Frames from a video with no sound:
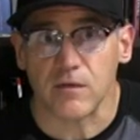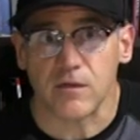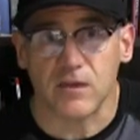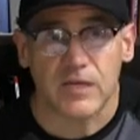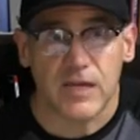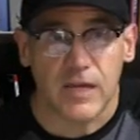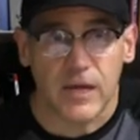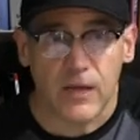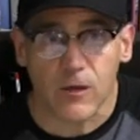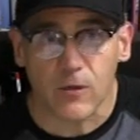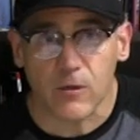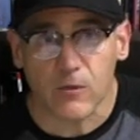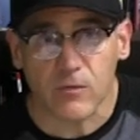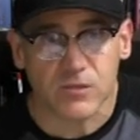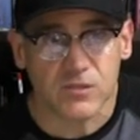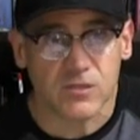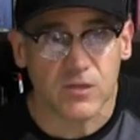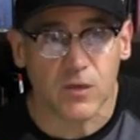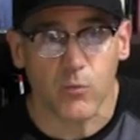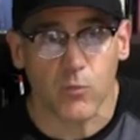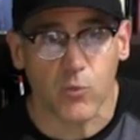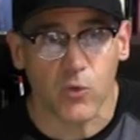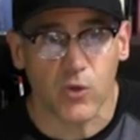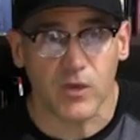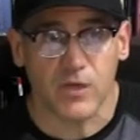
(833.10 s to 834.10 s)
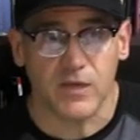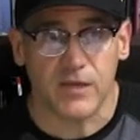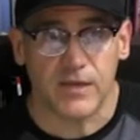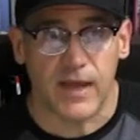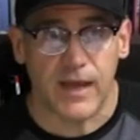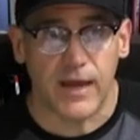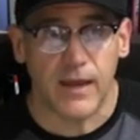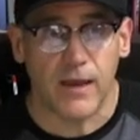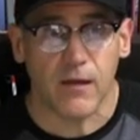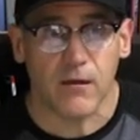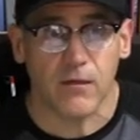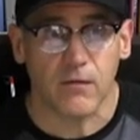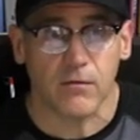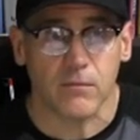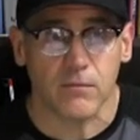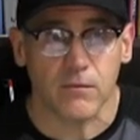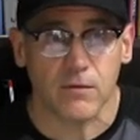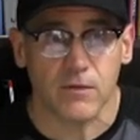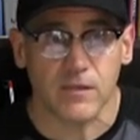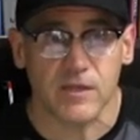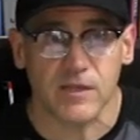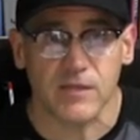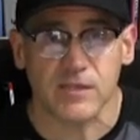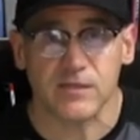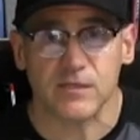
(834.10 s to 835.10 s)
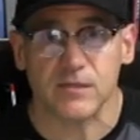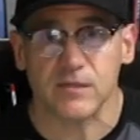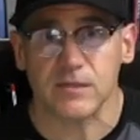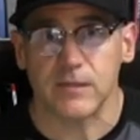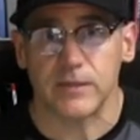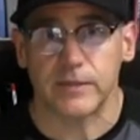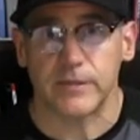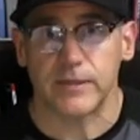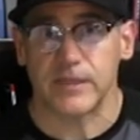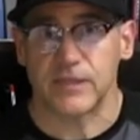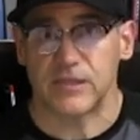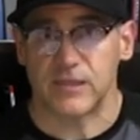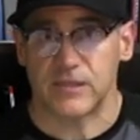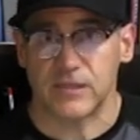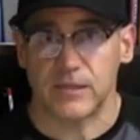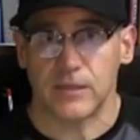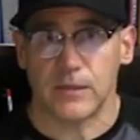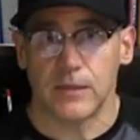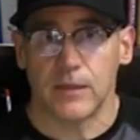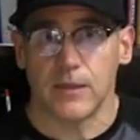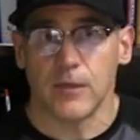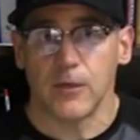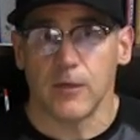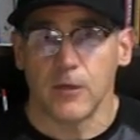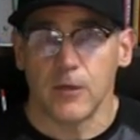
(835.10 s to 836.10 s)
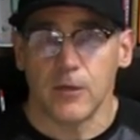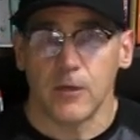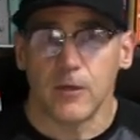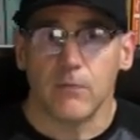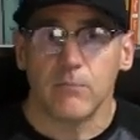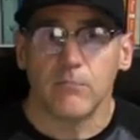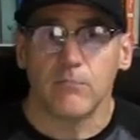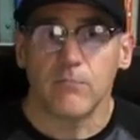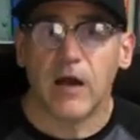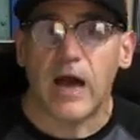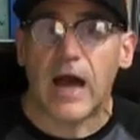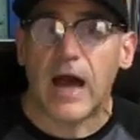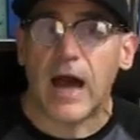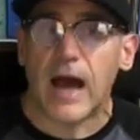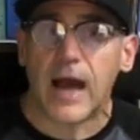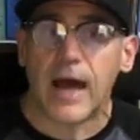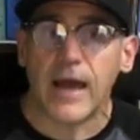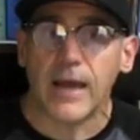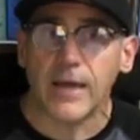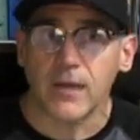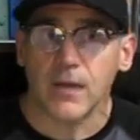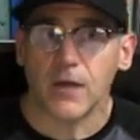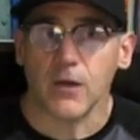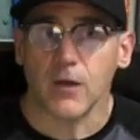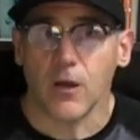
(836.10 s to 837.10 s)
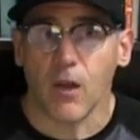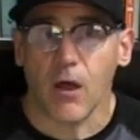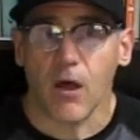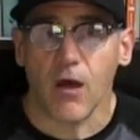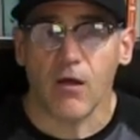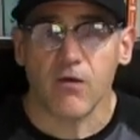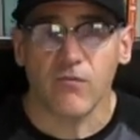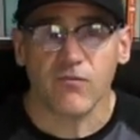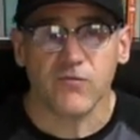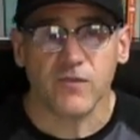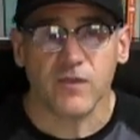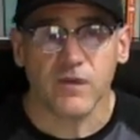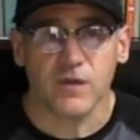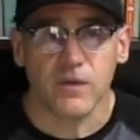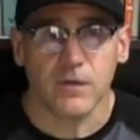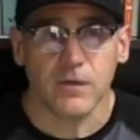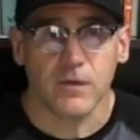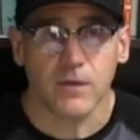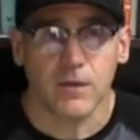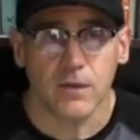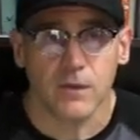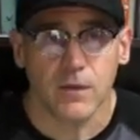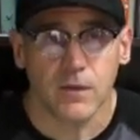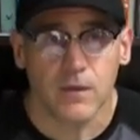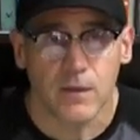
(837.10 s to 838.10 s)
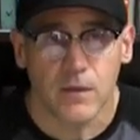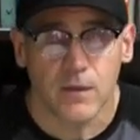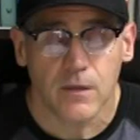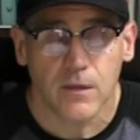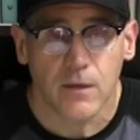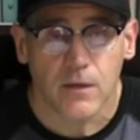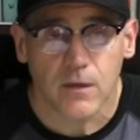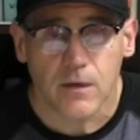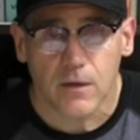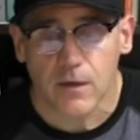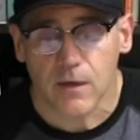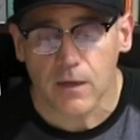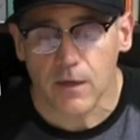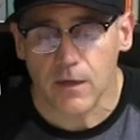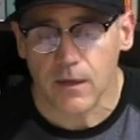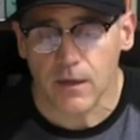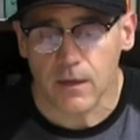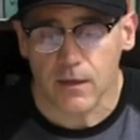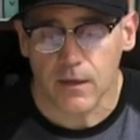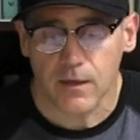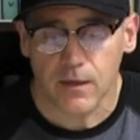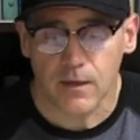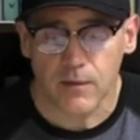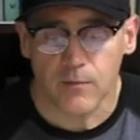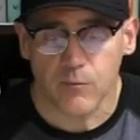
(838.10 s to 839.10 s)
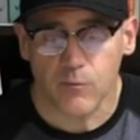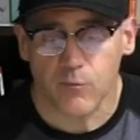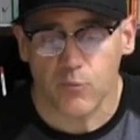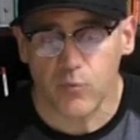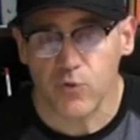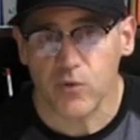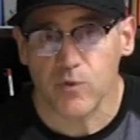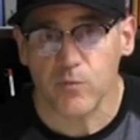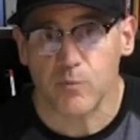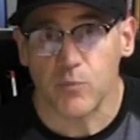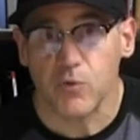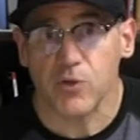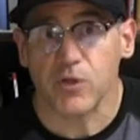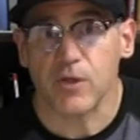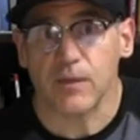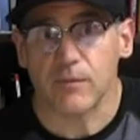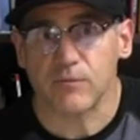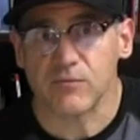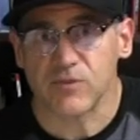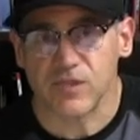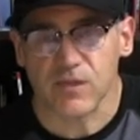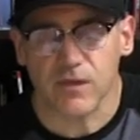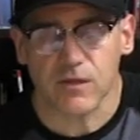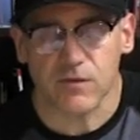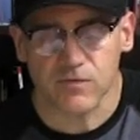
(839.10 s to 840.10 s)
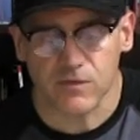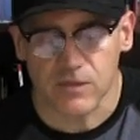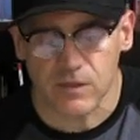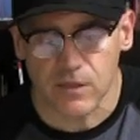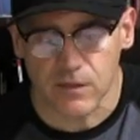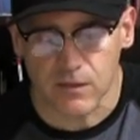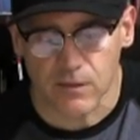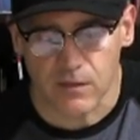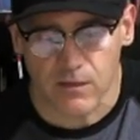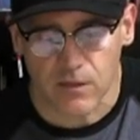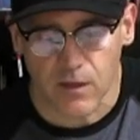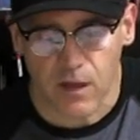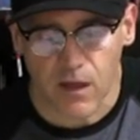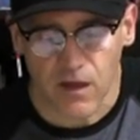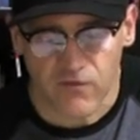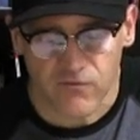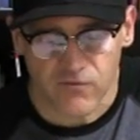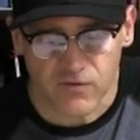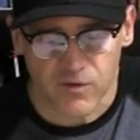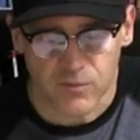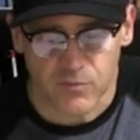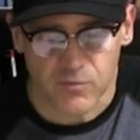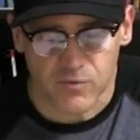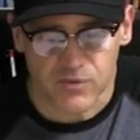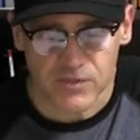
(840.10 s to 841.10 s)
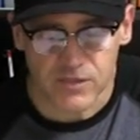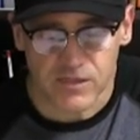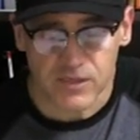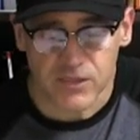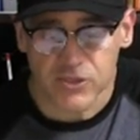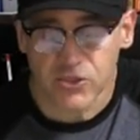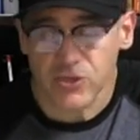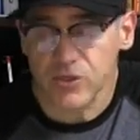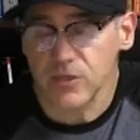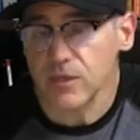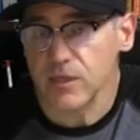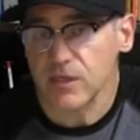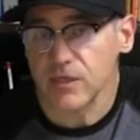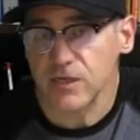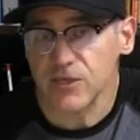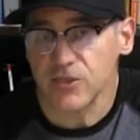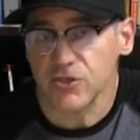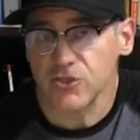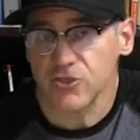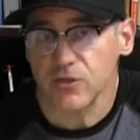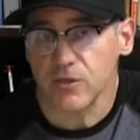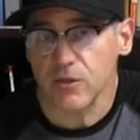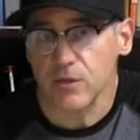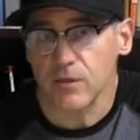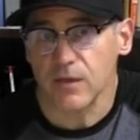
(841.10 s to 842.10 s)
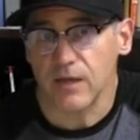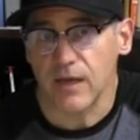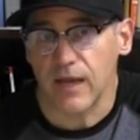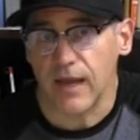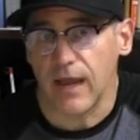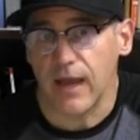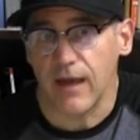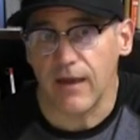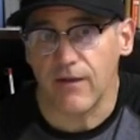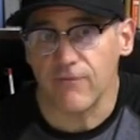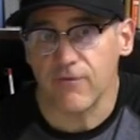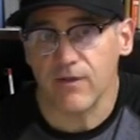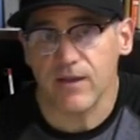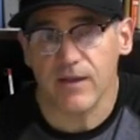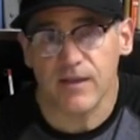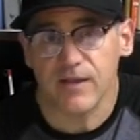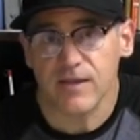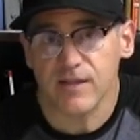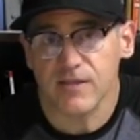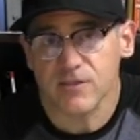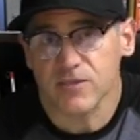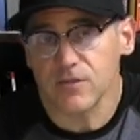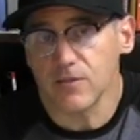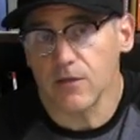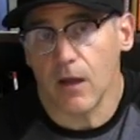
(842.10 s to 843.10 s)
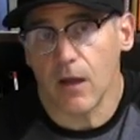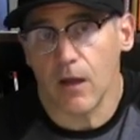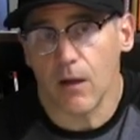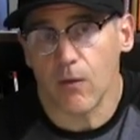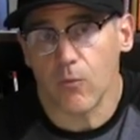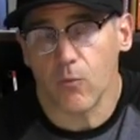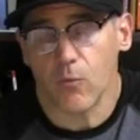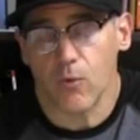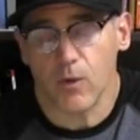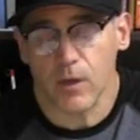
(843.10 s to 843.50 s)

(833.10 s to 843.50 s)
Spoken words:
tear someone down that's high and lofty, put themselves in a lofty position that they shouldn't have. That's not